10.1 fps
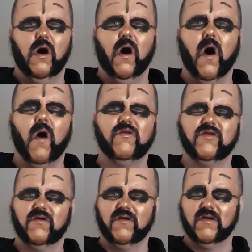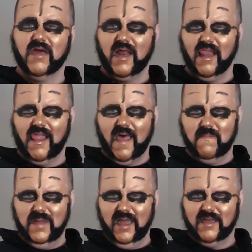Oh, so you're going to
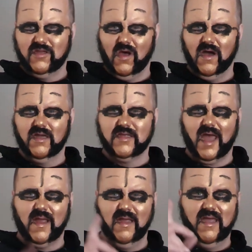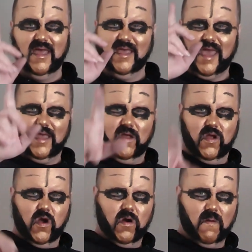let me as long as I get
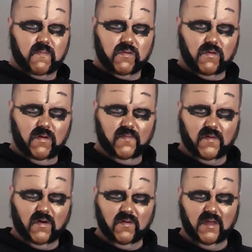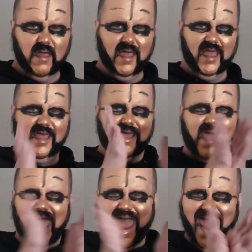your approval?
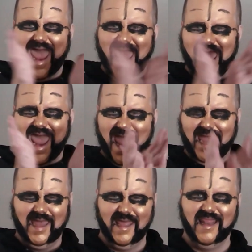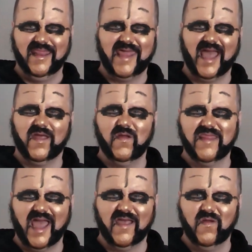Yay! Thank you,
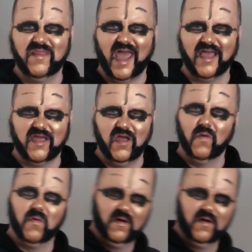thank you, thank you.